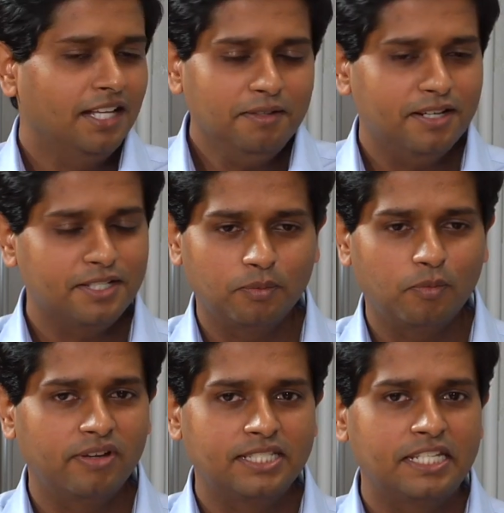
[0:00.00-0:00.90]
I think there's,
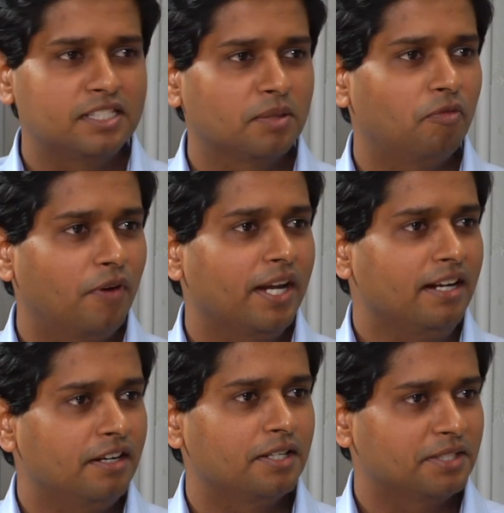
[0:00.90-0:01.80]
we are seeing some
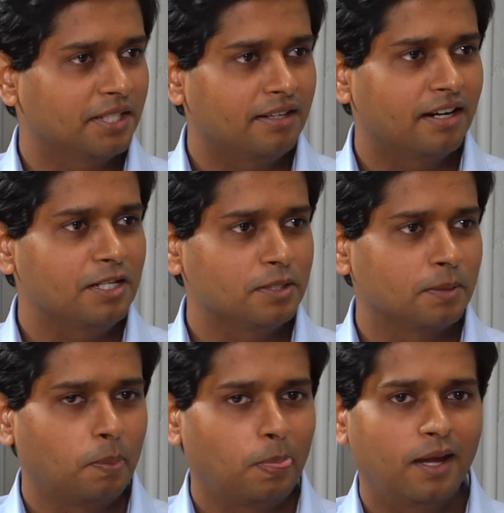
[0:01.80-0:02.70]
very interesting trends,
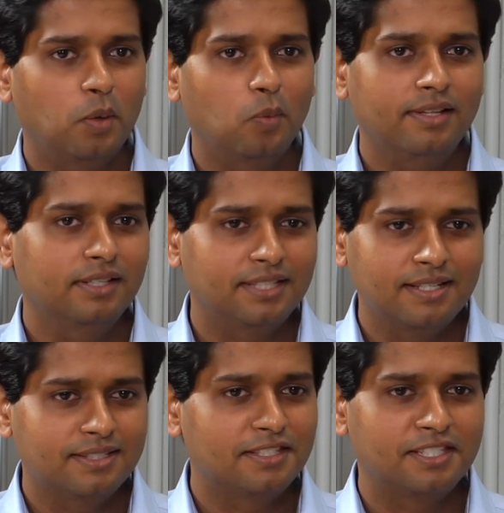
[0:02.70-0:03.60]
and one of the
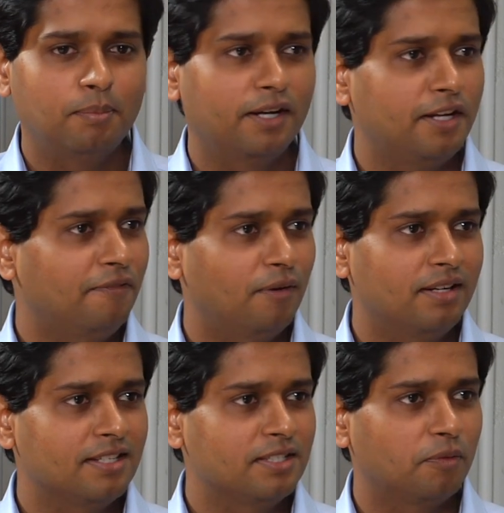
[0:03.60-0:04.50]
things I see by
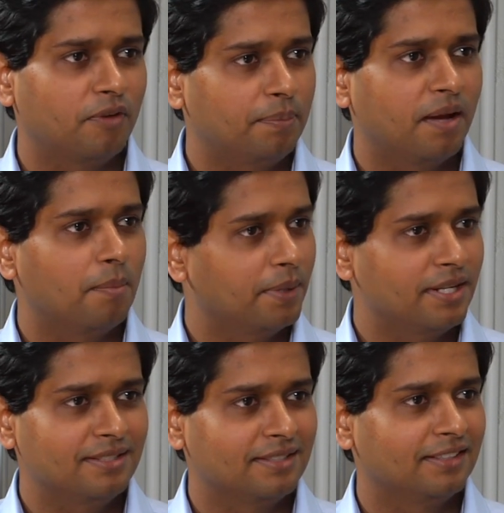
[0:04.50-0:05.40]
default is the web
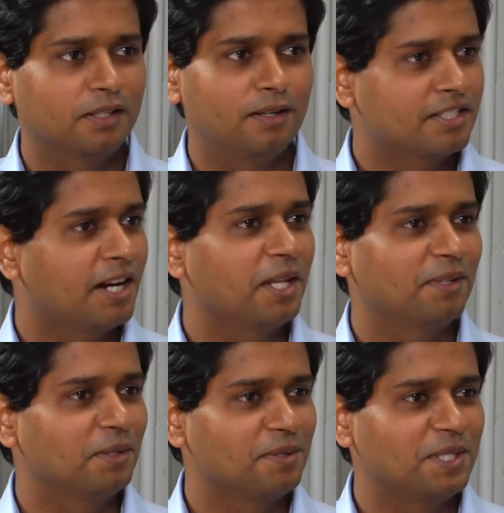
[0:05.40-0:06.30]
companies. They're all starting
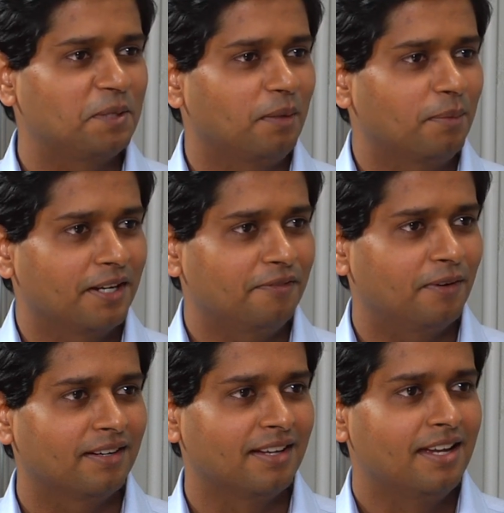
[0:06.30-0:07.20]
with NoSQL by
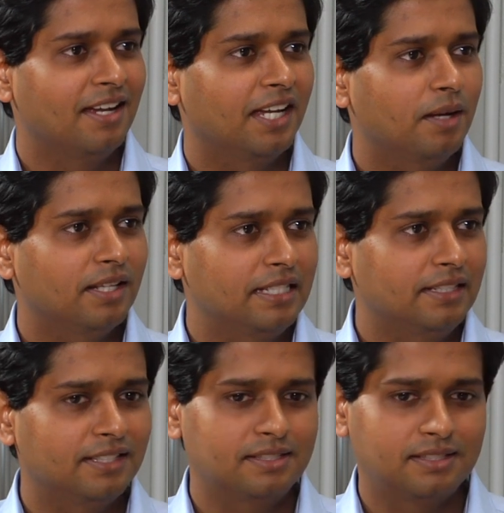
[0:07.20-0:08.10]
default. You know, I
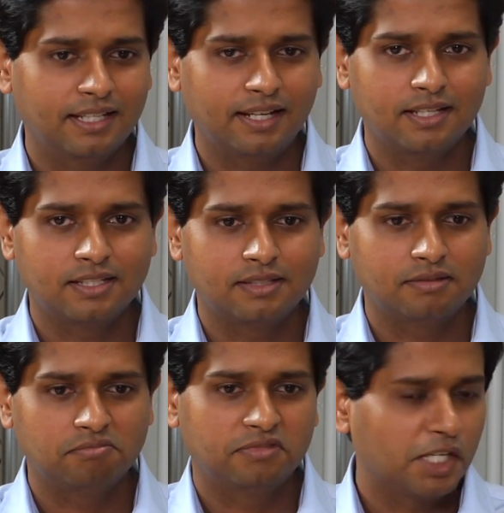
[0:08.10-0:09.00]
think there's like a
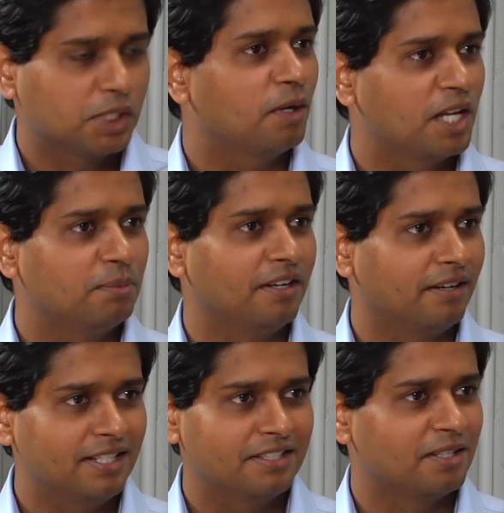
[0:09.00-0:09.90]
threshold has been
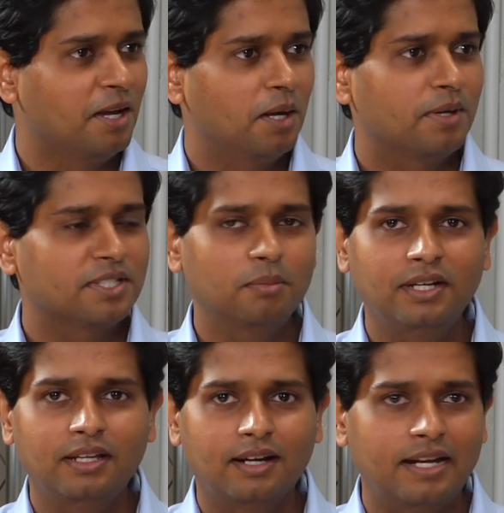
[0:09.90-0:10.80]
reached where
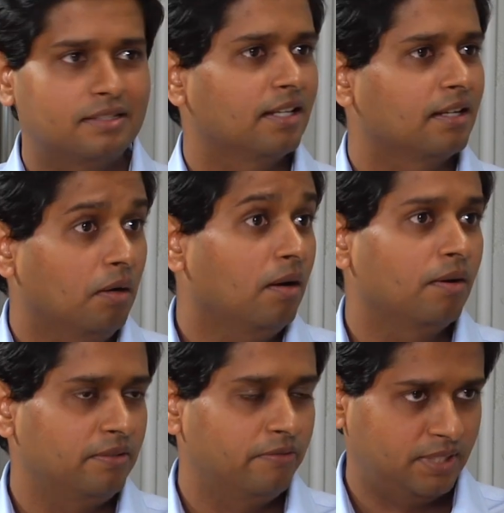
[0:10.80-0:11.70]
somebody writes like
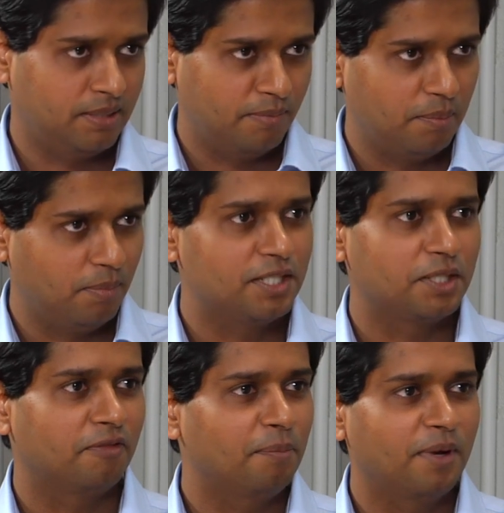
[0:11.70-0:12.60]
or somebody builds
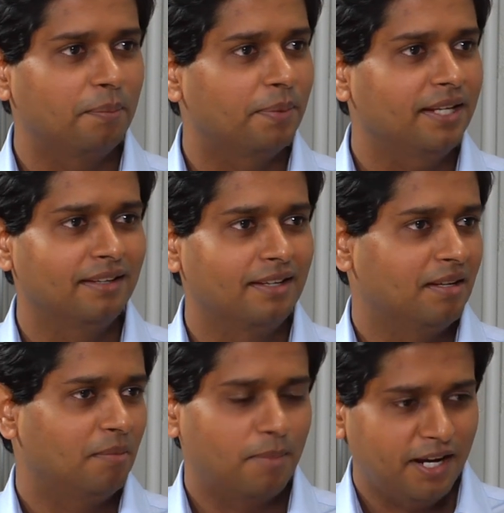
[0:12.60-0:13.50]
a web company.
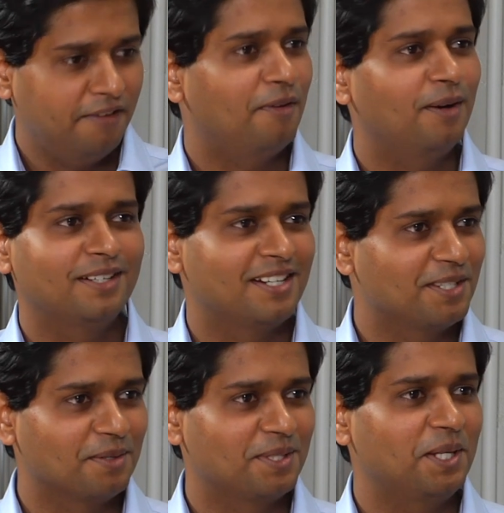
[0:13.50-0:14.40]
By default,
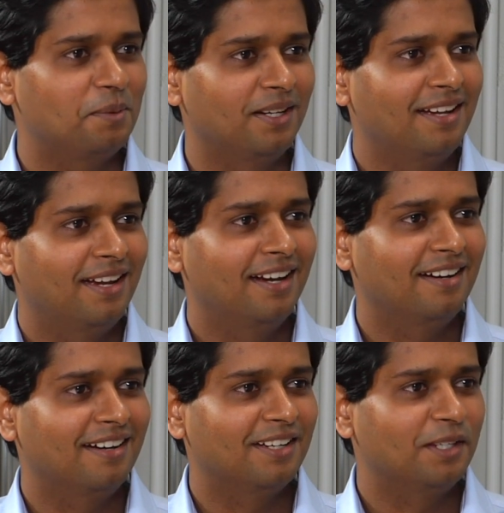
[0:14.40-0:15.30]
it's NoSQL,
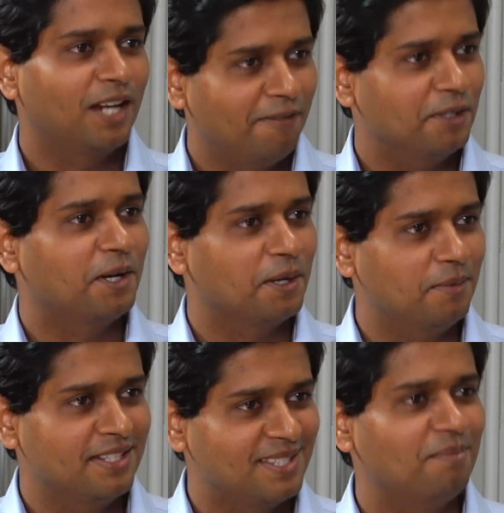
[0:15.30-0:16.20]
and uh, you'll have to
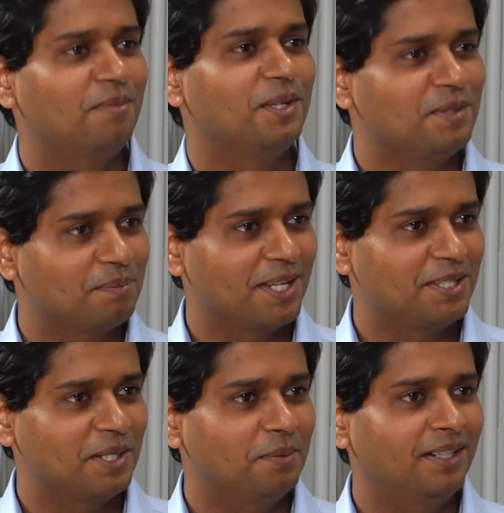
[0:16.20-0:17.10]
convince them to use
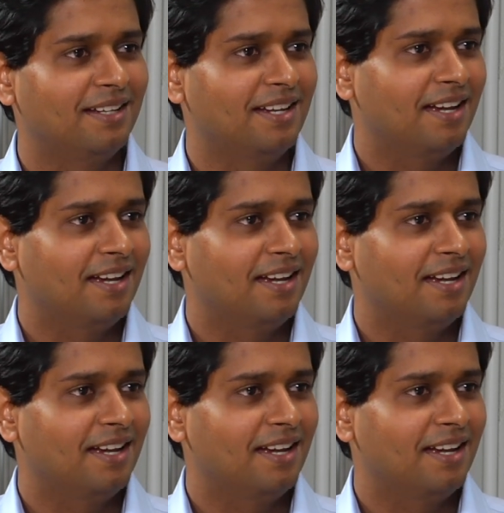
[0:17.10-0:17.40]
MySQL.